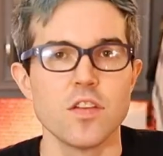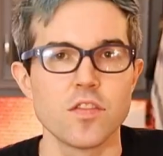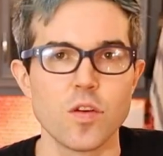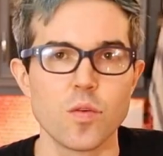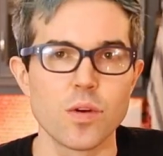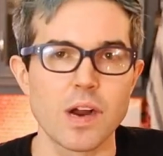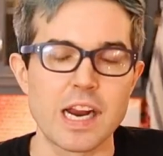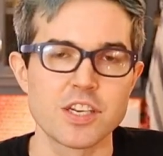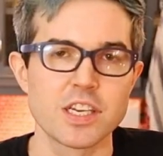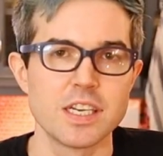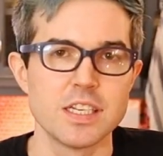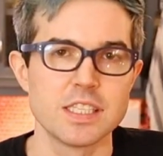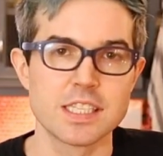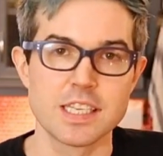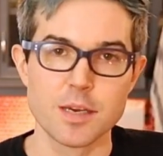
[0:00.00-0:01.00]
So we're actually
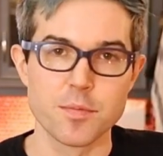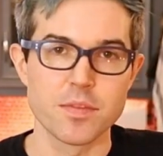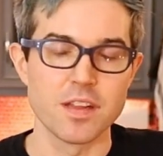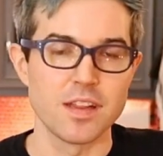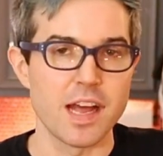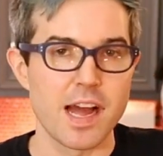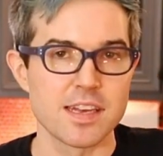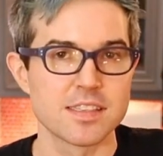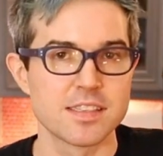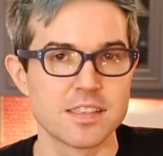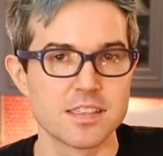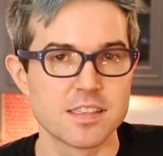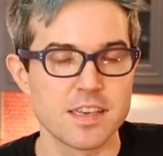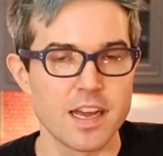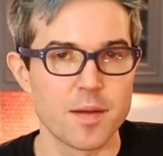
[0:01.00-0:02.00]
gonna skip the
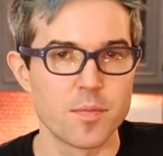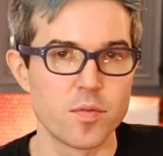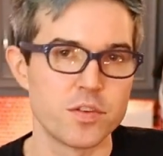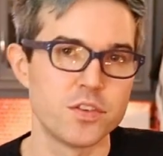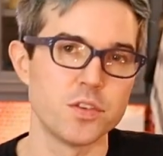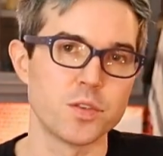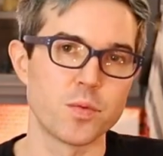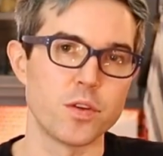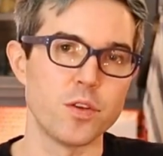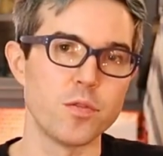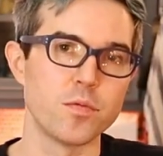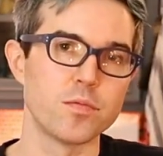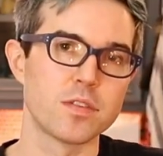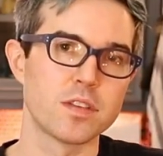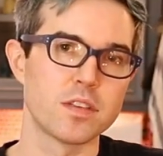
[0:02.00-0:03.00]
last step, which is where
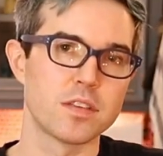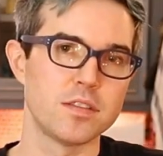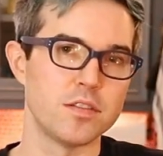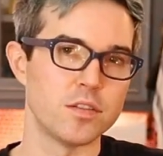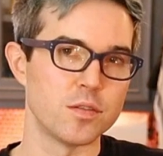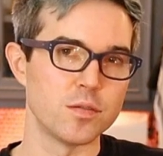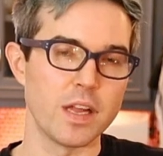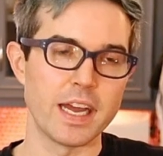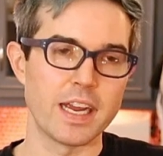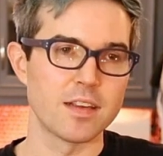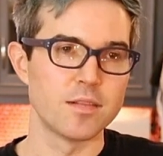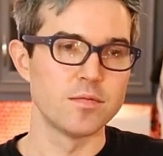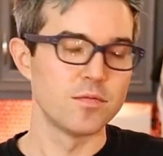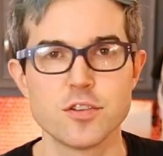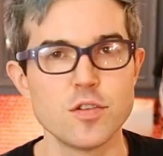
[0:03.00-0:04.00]
you do
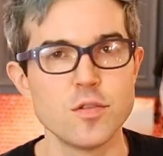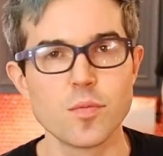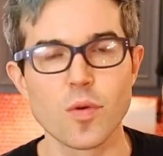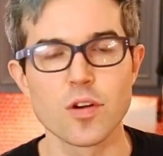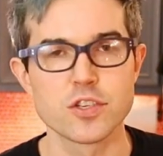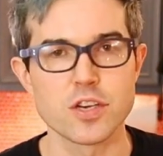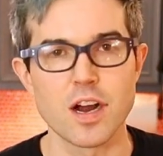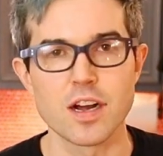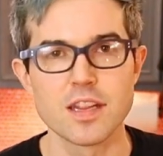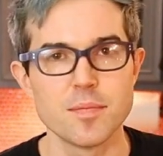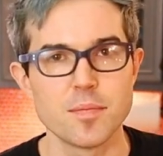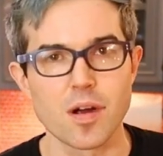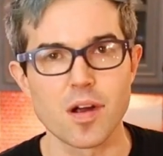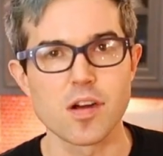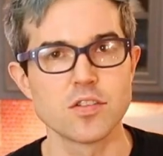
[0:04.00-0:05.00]
like 2 more
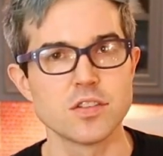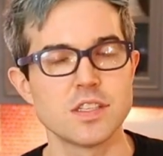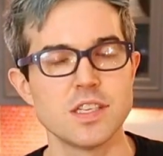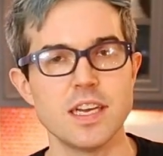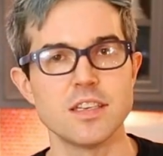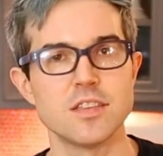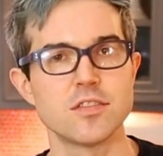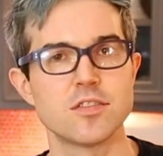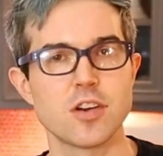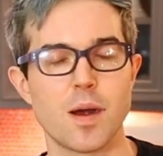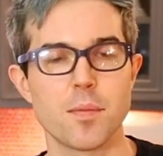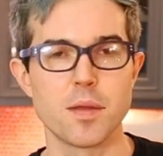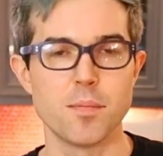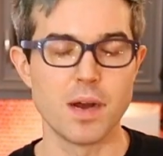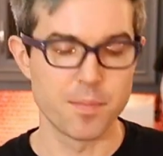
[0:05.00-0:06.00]
chocolate bars and
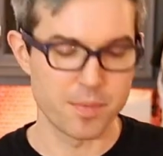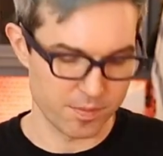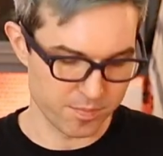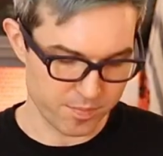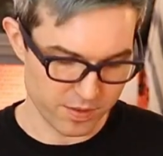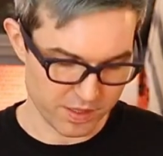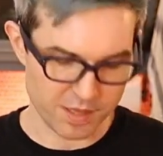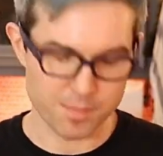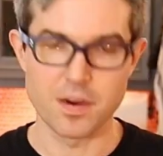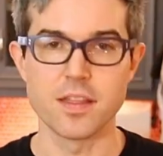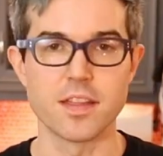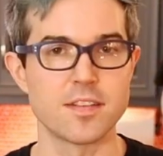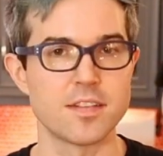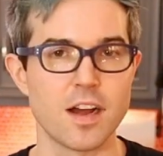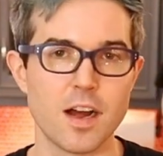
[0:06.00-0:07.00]
chop them up and put them
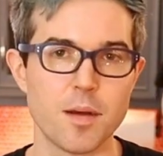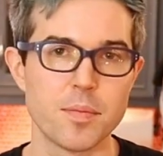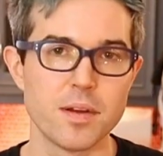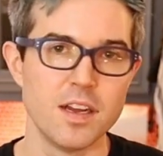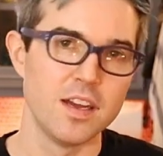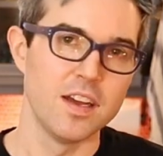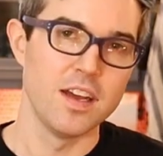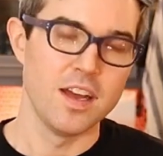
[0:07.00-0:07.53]
on the top.